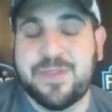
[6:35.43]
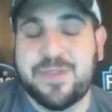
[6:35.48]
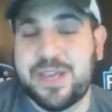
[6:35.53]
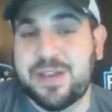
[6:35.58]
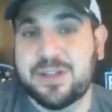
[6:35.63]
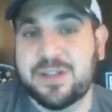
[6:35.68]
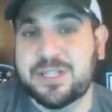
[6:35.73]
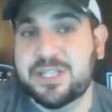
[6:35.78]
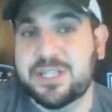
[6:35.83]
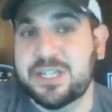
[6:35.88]

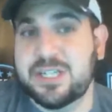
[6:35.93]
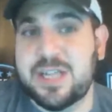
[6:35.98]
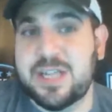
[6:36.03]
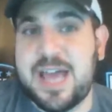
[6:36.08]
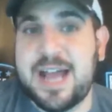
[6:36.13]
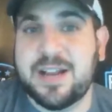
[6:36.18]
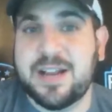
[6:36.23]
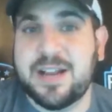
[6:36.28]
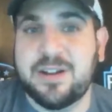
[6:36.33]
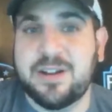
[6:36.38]
he's just
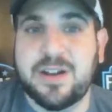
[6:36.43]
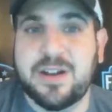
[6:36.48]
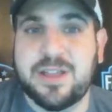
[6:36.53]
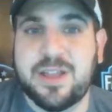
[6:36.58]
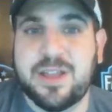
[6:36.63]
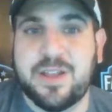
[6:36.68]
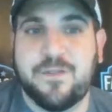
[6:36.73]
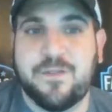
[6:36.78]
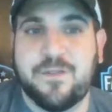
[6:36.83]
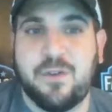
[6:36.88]
that good in
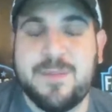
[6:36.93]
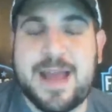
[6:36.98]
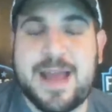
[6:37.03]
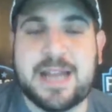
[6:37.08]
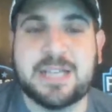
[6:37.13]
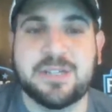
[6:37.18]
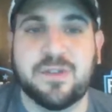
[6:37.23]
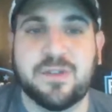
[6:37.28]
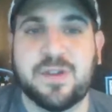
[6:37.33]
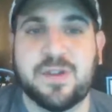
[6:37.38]
this
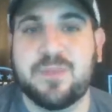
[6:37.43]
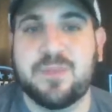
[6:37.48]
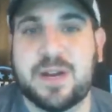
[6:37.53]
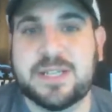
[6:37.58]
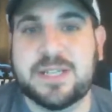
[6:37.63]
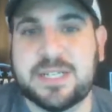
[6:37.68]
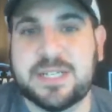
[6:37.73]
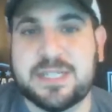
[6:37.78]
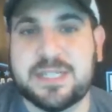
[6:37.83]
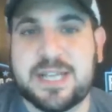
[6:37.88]
format. He's only
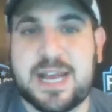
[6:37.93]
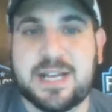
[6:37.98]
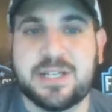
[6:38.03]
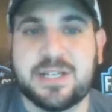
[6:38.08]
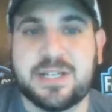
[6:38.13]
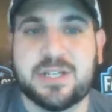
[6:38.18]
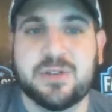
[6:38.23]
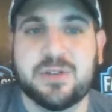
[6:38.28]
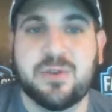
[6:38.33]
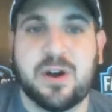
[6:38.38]
priced at
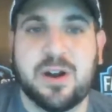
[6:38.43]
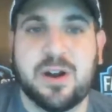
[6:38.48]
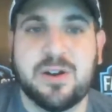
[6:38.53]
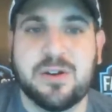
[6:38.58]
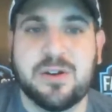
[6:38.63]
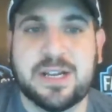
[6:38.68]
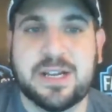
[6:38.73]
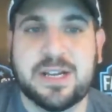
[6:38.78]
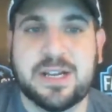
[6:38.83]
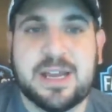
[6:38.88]

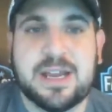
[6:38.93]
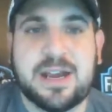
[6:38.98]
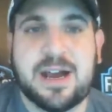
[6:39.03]
10,200.